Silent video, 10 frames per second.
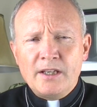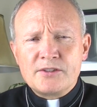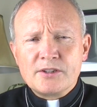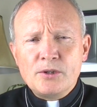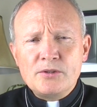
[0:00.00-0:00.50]

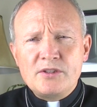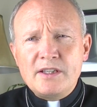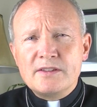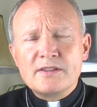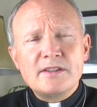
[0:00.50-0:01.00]
And so
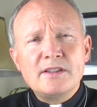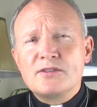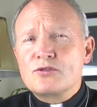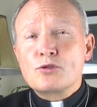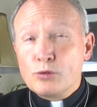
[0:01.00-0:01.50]
Jesus
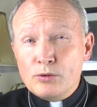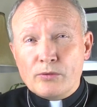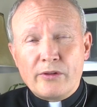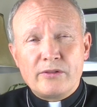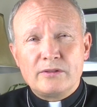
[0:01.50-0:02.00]
is
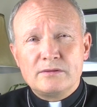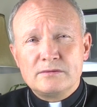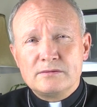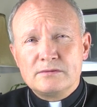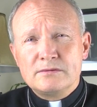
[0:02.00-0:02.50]
truth.
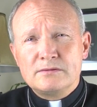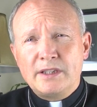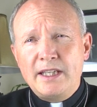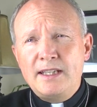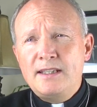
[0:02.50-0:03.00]

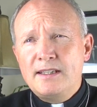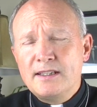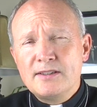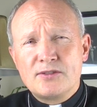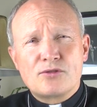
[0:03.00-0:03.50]
He
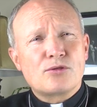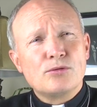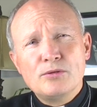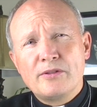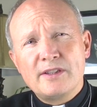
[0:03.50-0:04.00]
is
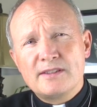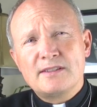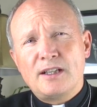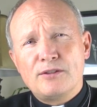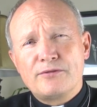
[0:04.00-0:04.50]
truth
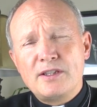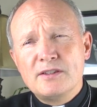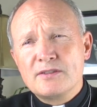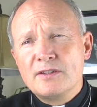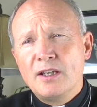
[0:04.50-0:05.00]
itself. He
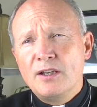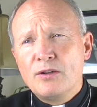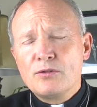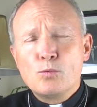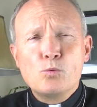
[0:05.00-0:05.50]
is
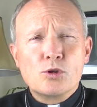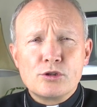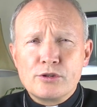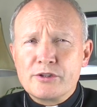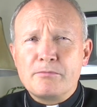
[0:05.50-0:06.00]
the
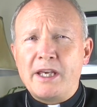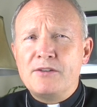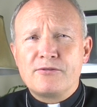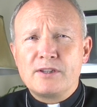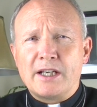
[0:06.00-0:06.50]
Word
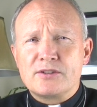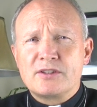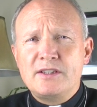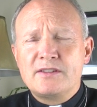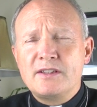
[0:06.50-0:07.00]
made
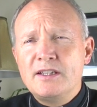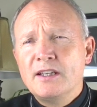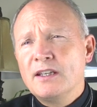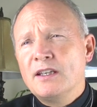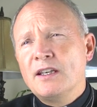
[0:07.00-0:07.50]
flesh. He's the
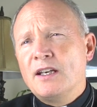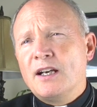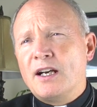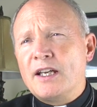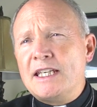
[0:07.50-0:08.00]

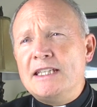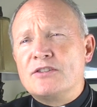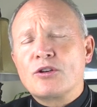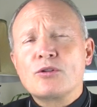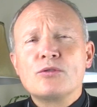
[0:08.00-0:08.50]
uh,
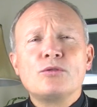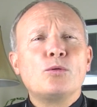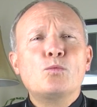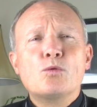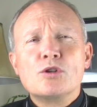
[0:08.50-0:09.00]

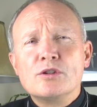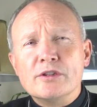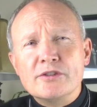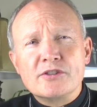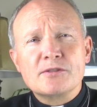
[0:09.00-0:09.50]
eternal
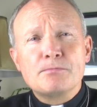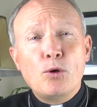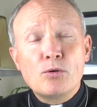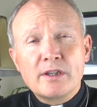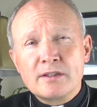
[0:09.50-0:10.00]
Word
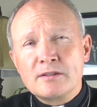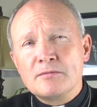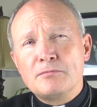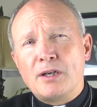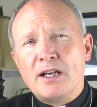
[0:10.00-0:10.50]

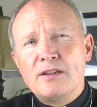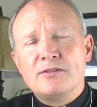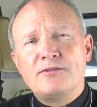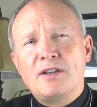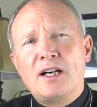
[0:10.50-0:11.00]
spoken by the
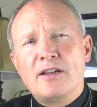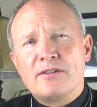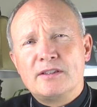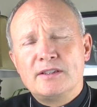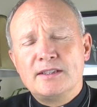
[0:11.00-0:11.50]
Father.